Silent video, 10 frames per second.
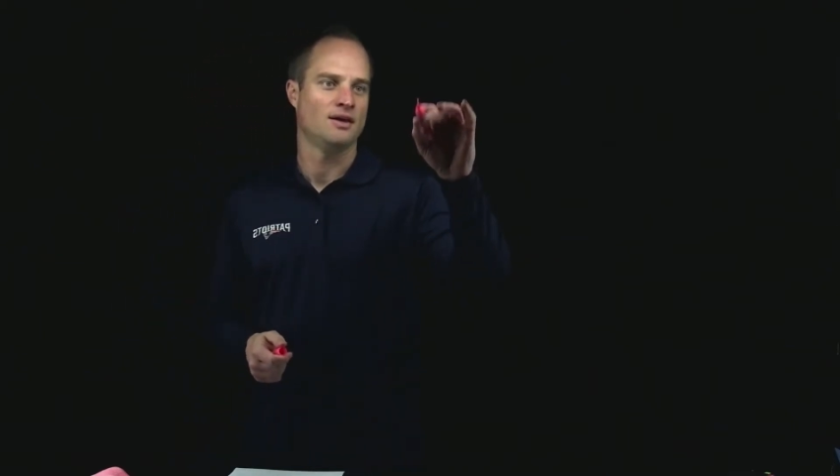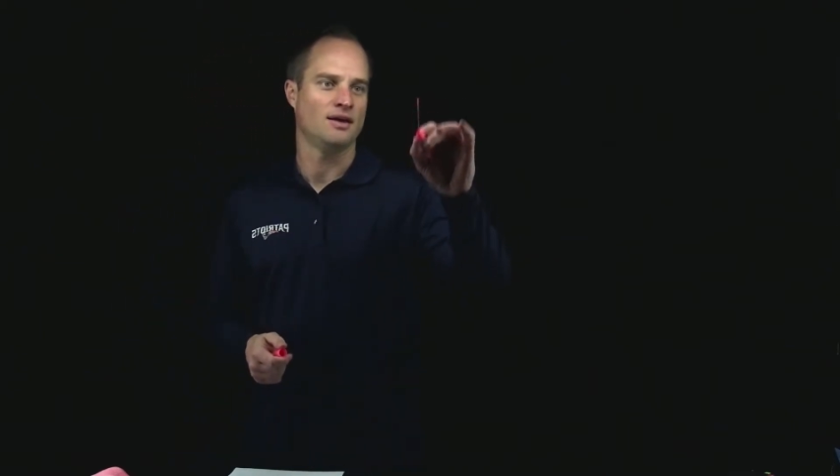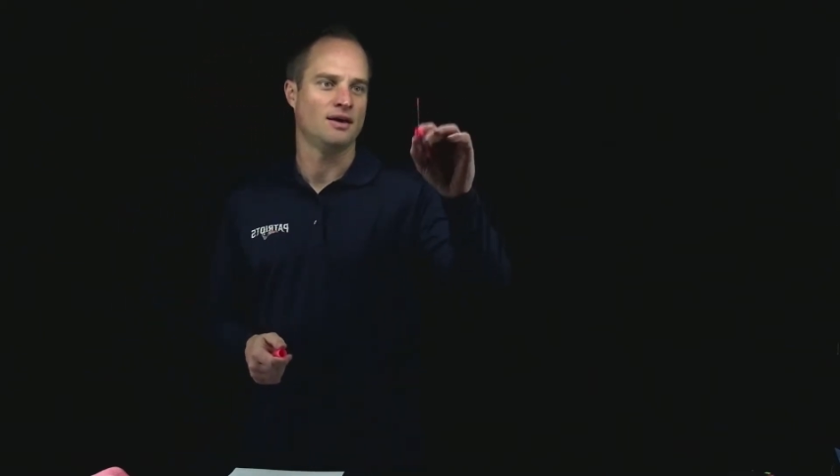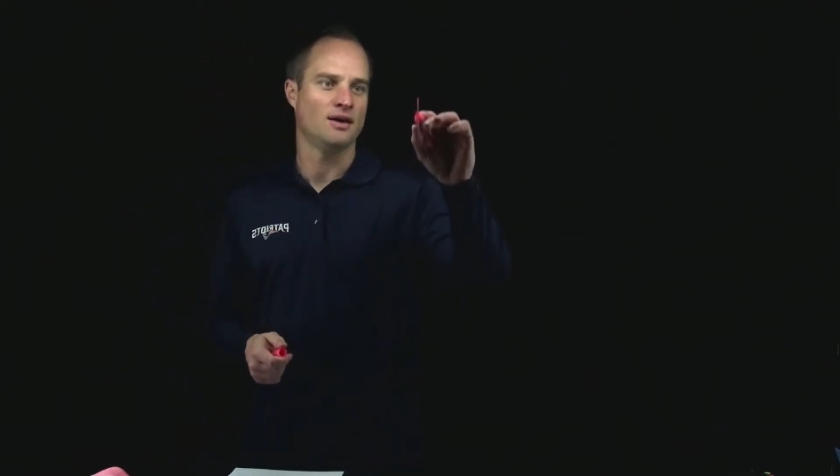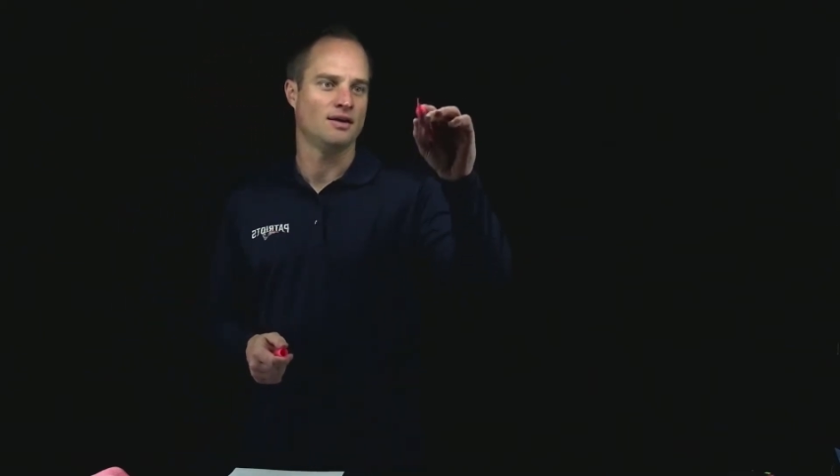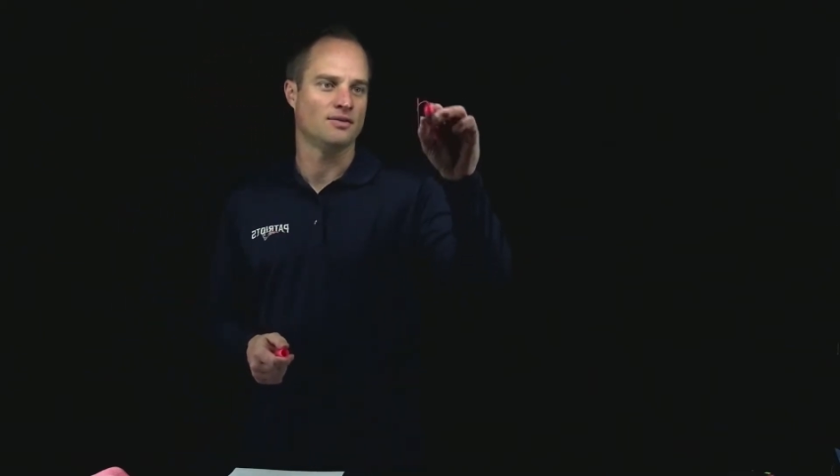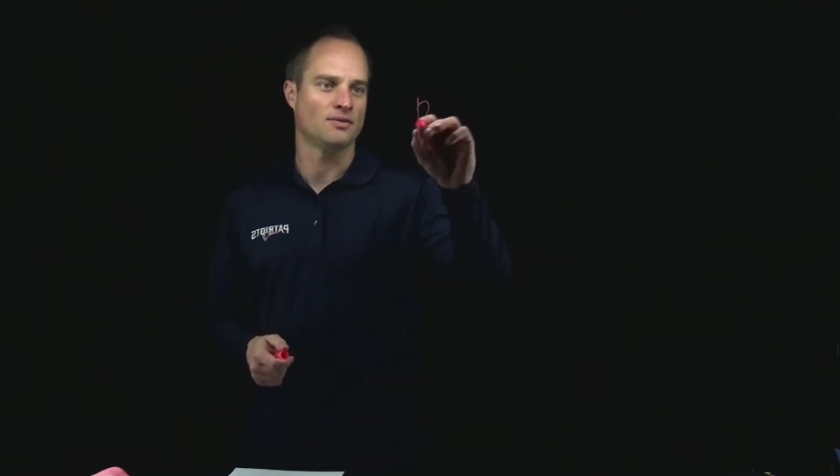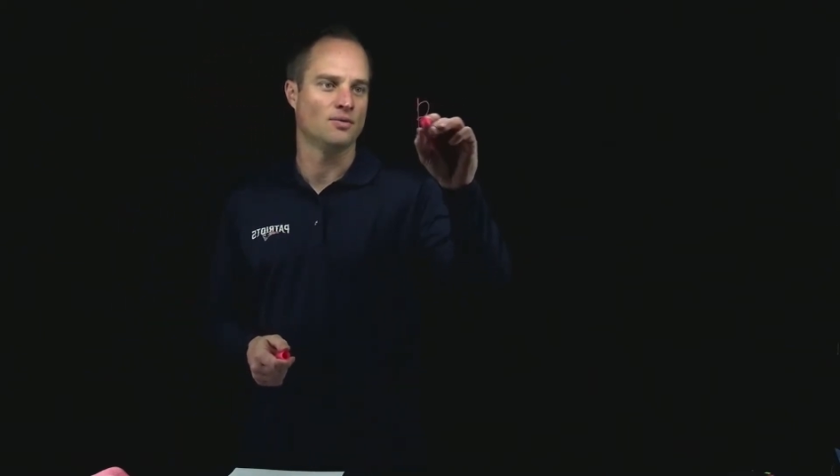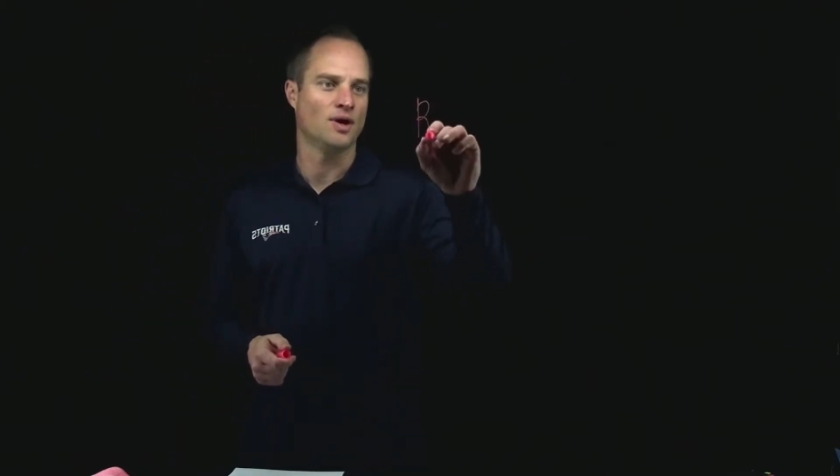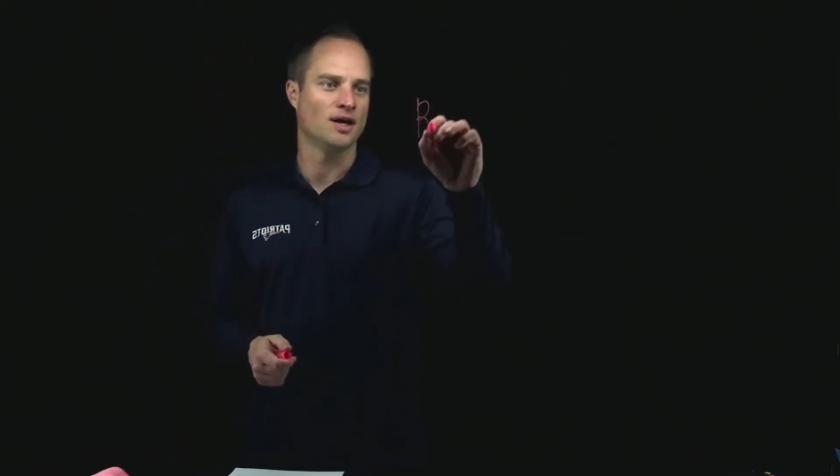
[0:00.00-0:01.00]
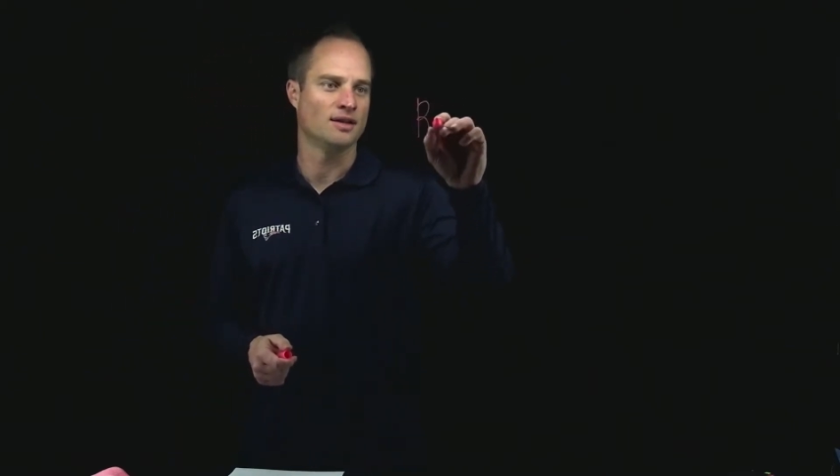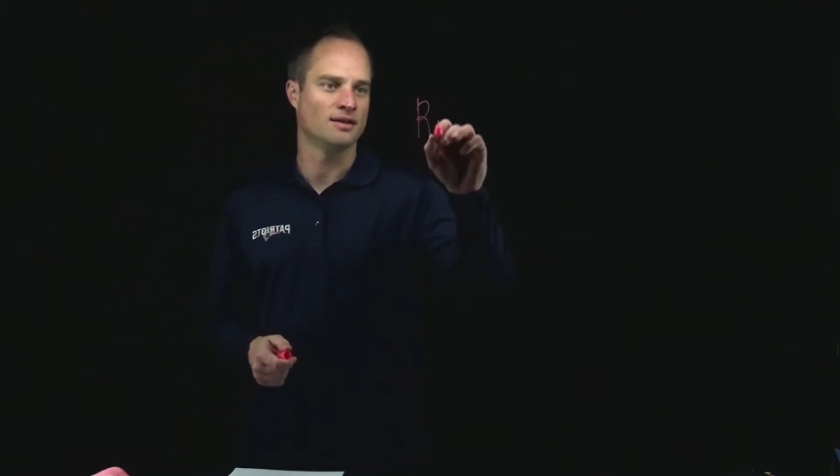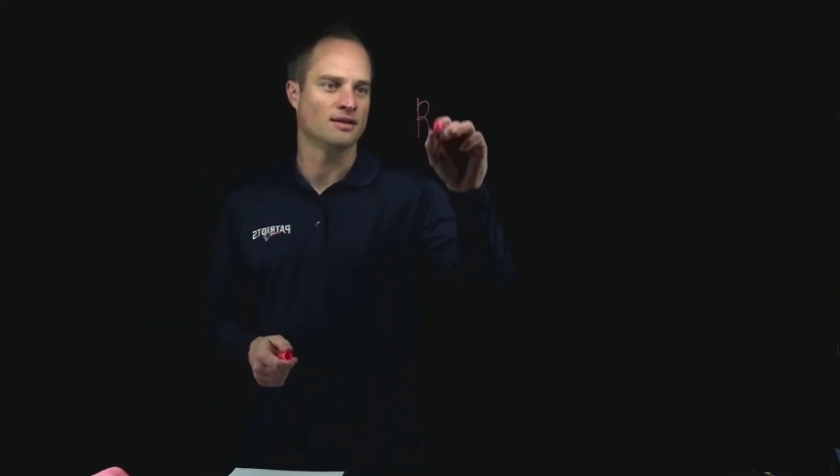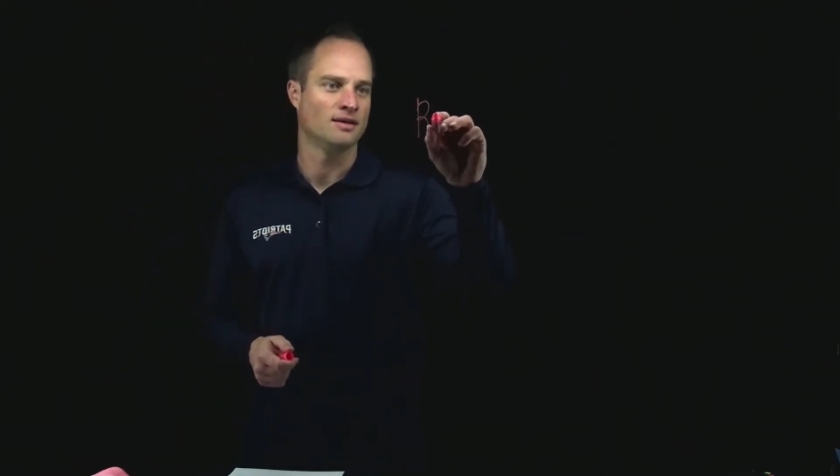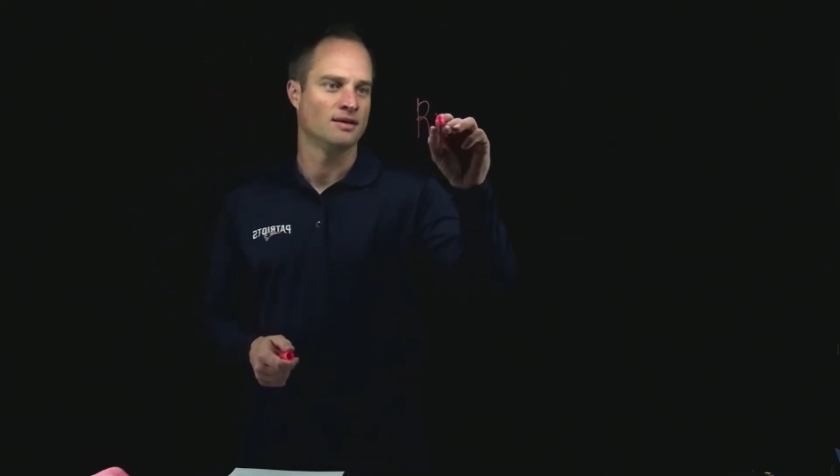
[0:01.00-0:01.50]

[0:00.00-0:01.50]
and one